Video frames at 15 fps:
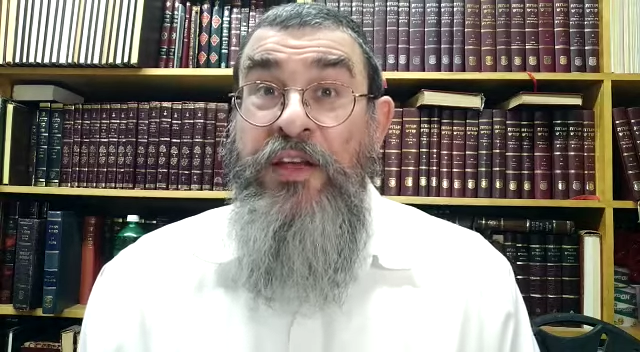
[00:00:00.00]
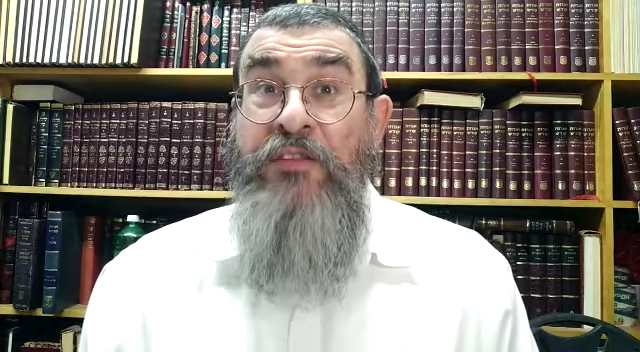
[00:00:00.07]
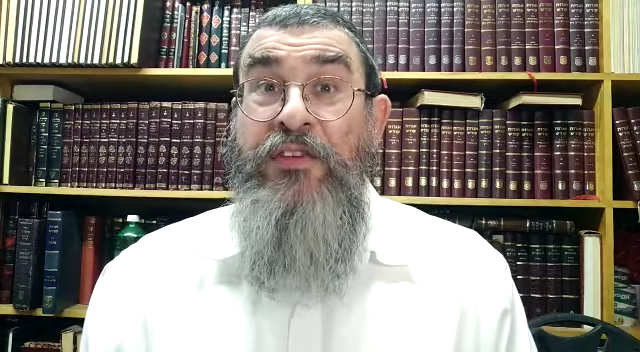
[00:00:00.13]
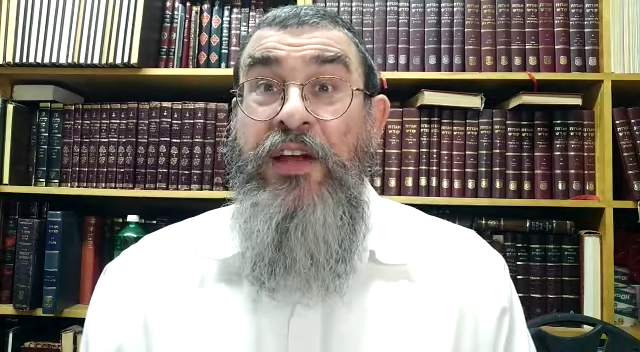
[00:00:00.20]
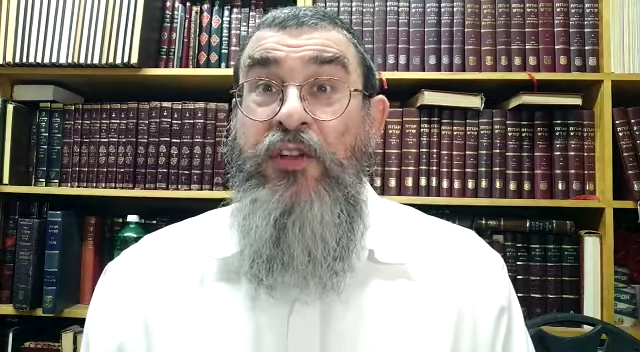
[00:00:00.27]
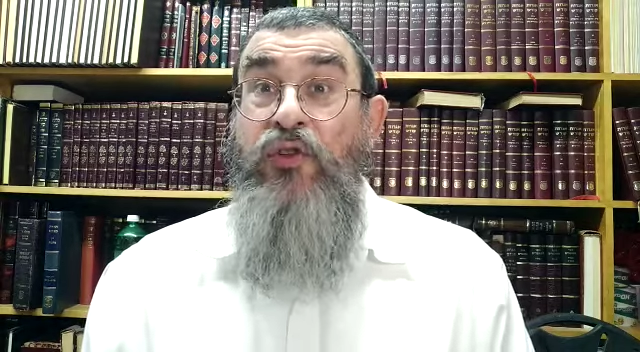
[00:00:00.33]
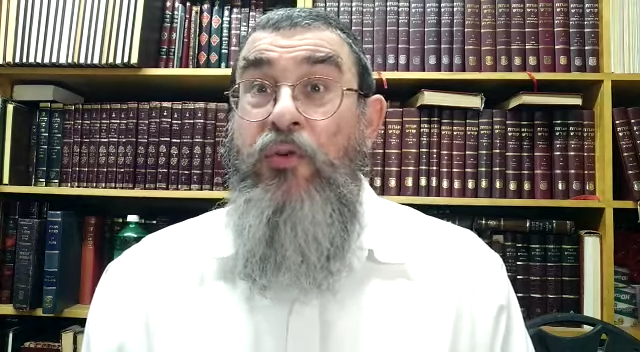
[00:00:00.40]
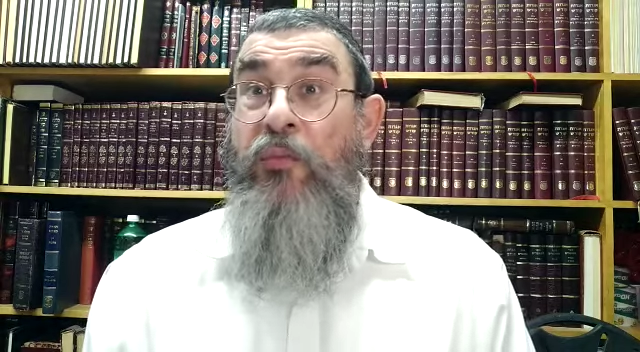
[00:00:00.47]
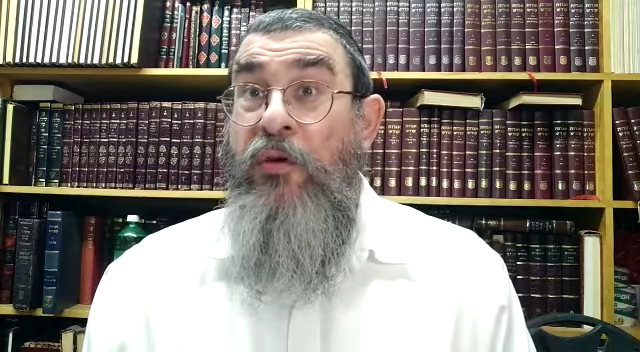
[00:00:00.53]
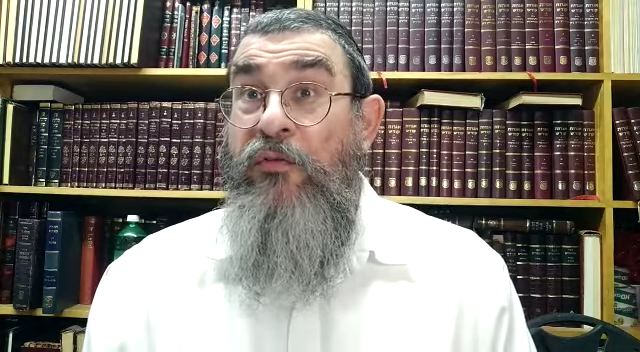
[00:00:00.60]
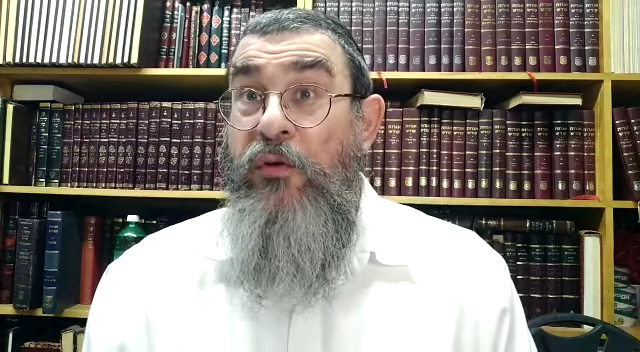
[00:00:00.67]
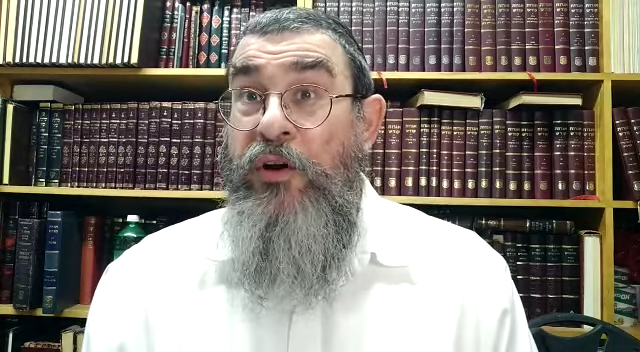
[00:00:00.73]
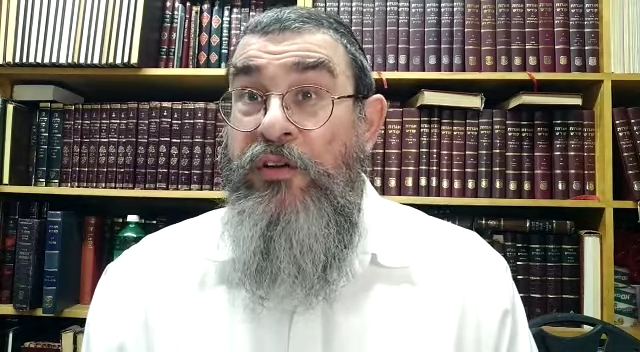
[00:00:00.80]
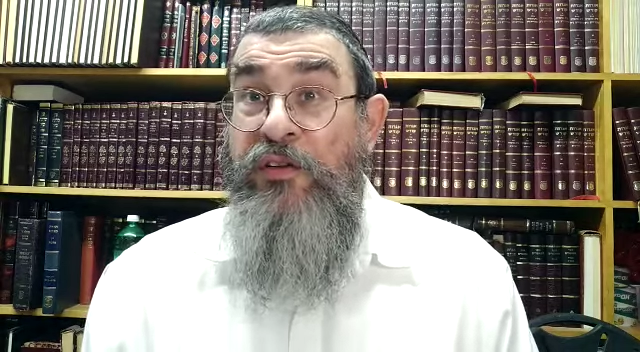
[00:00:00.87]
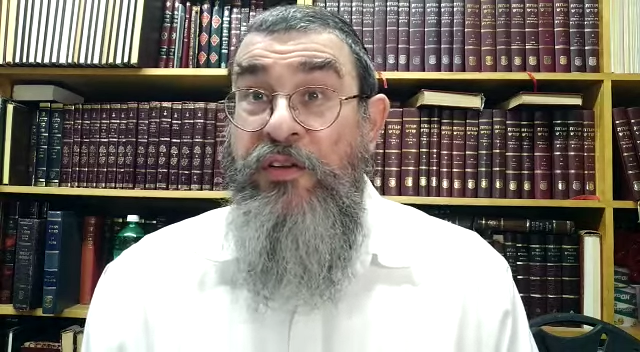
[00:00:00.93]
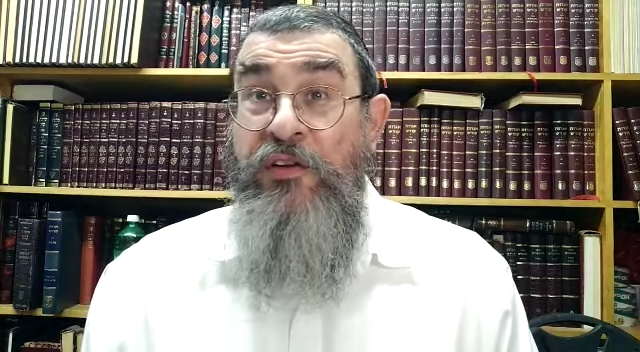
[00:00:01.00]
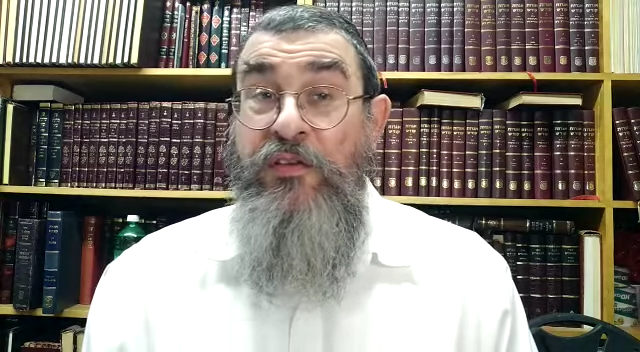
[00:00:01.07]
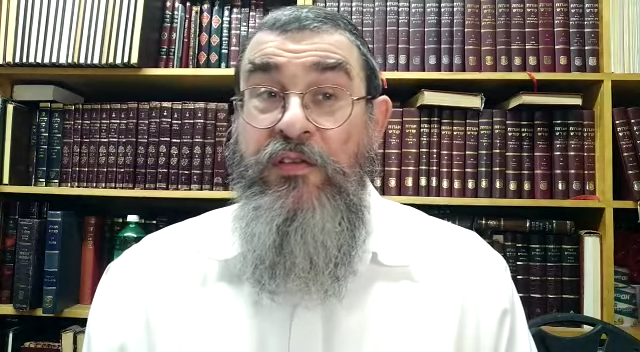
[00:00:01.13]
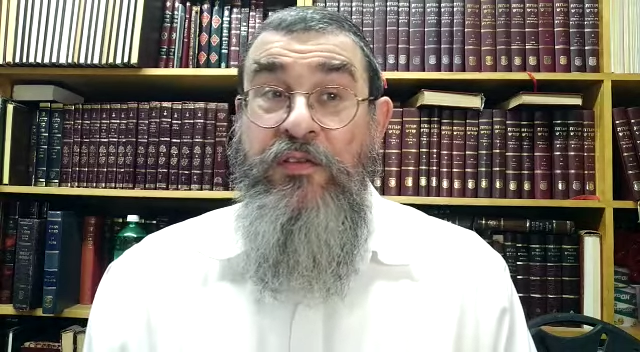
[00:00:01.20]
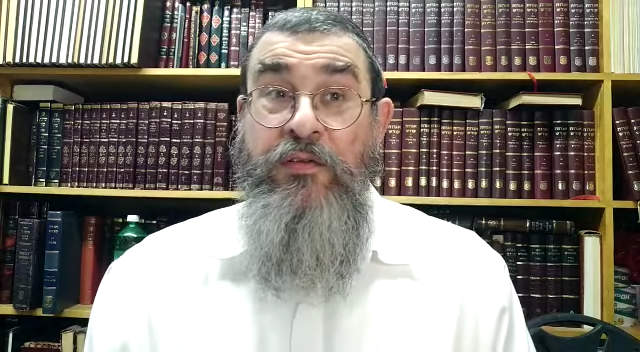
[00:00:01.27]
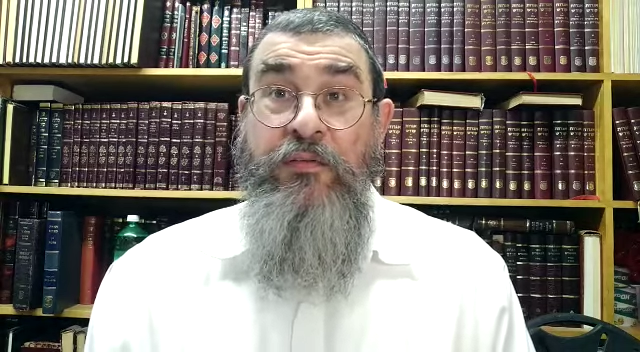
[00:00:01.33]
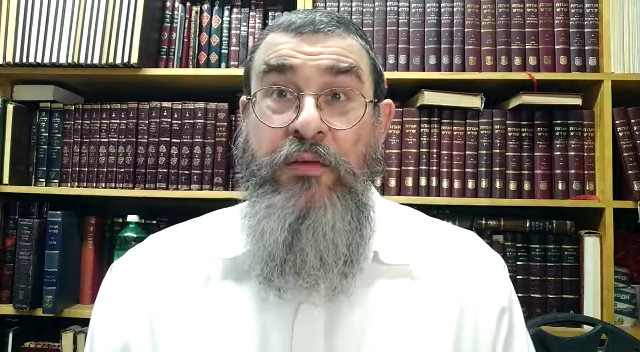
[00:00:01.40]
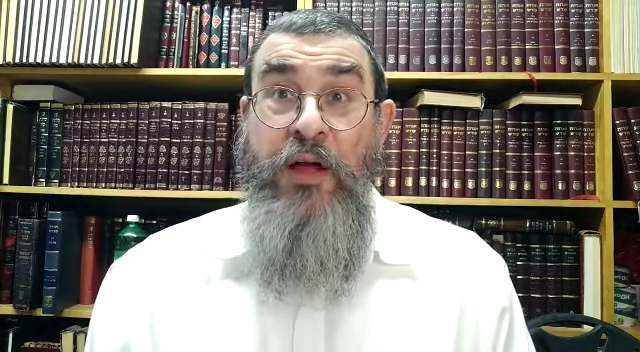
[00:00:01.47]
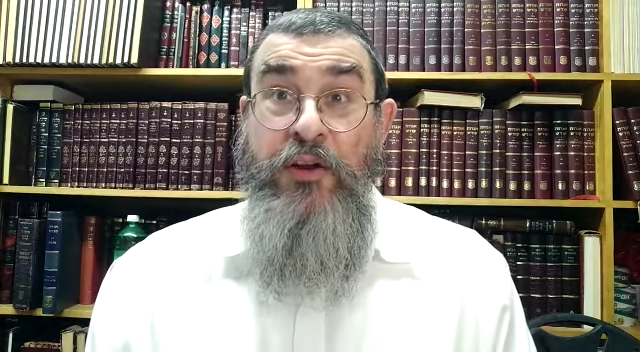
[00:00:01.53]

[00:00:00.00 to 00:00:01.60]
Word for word: You have to get two more voices.